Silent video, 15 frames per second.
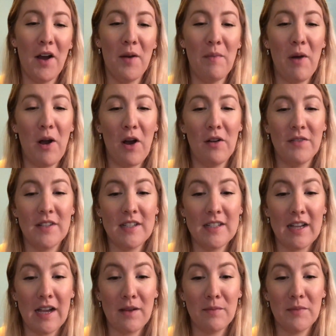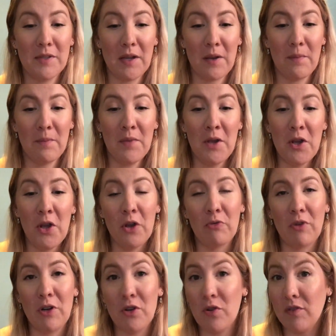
Oftentimes I'm running